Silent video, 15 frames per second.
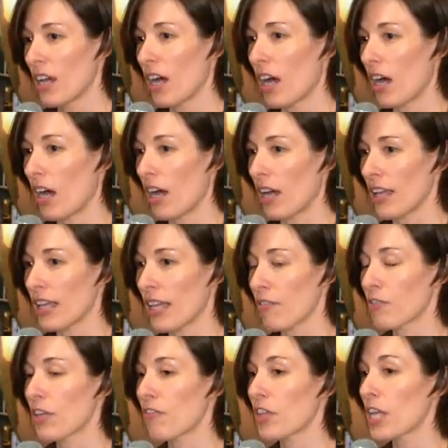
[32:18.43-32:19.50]
uh,
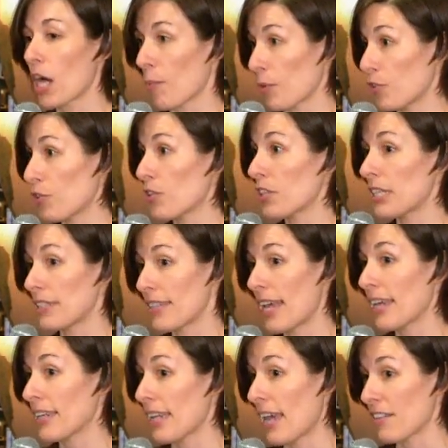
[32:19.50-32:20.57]
if given the opportunity,
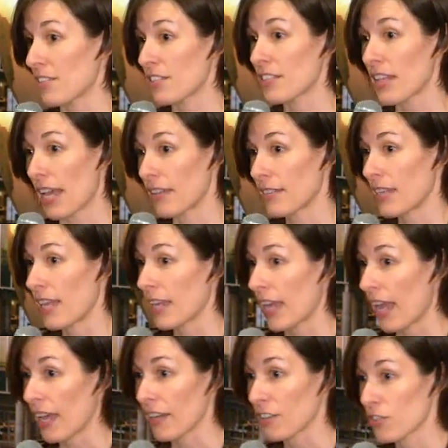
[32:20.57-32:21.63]
take nests and take
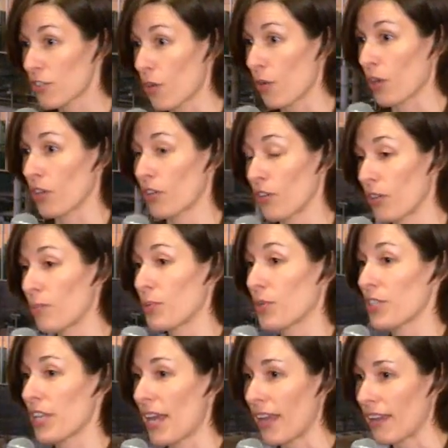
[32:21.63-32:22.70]
eggs. So it could
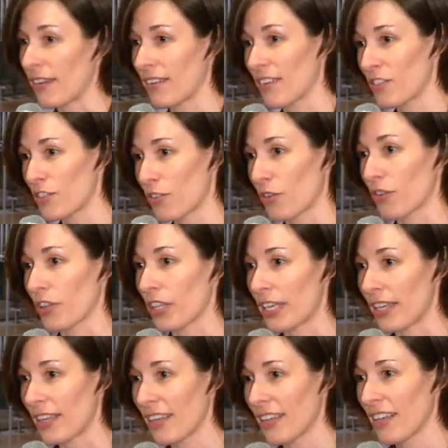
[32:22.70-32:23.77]
present
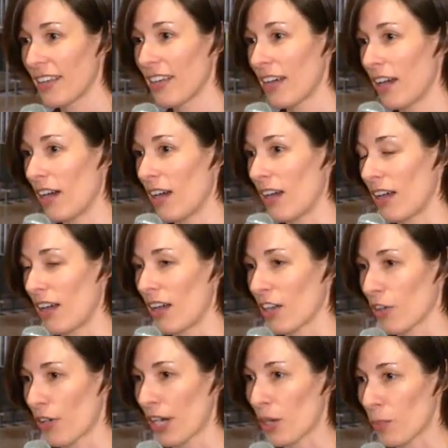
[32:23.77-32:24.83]
certainly uh, a
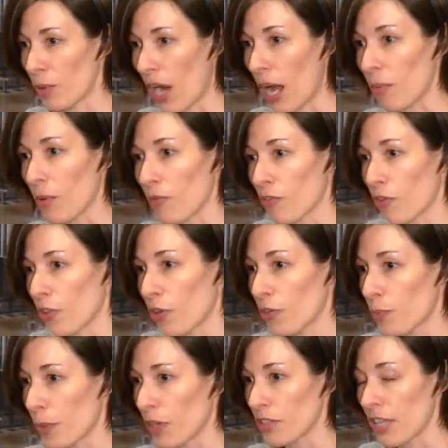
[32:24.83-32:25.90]
greater problem for
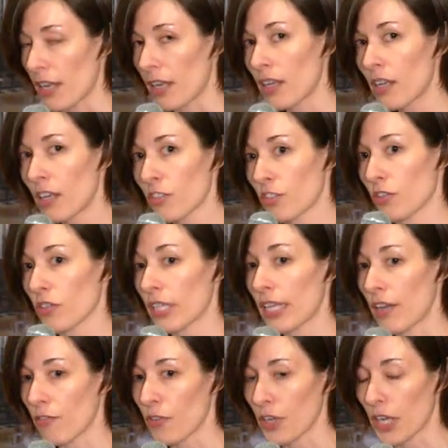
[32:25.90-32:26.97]
those birds. And
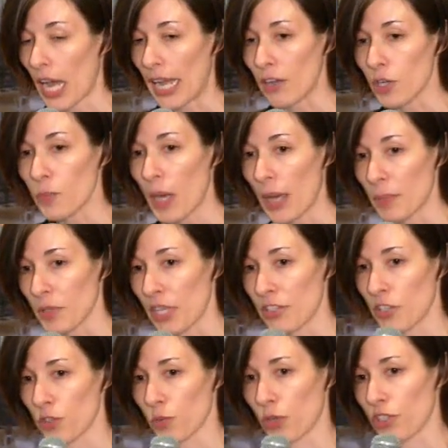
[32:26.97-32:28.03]
certainly, if the coyote
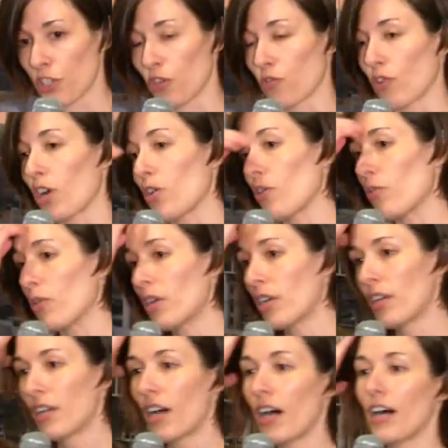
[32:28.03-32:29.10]
populations were to grow
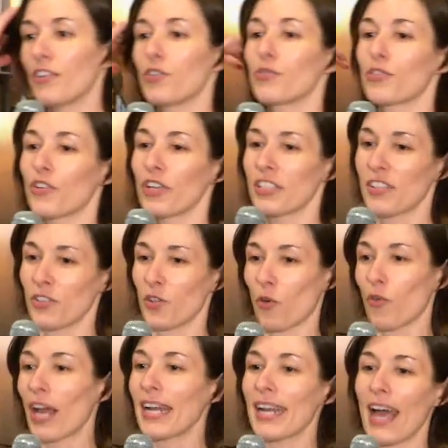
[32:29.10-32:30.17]
uh, to a certain extent, so
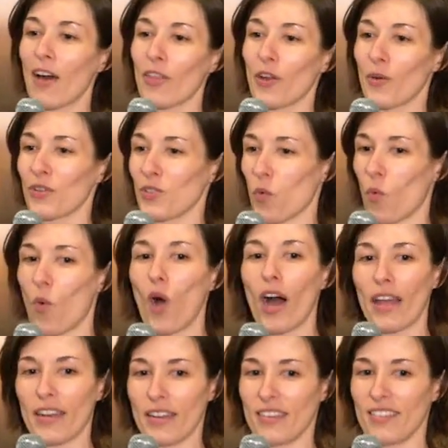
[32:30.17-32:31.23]
right now there was
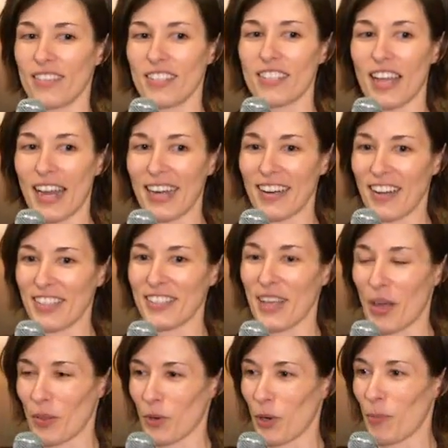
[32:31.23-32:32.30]
one sighted on
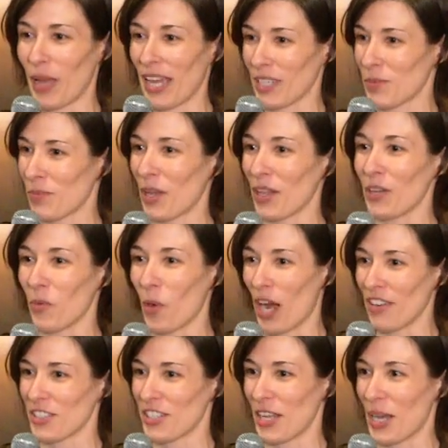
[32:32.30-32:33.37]
South Core Banks, probably
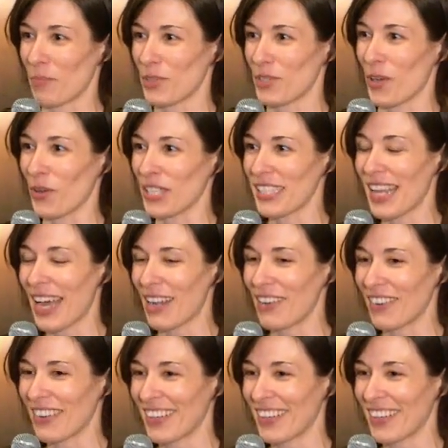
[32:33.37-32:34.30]
washed up. So he's not,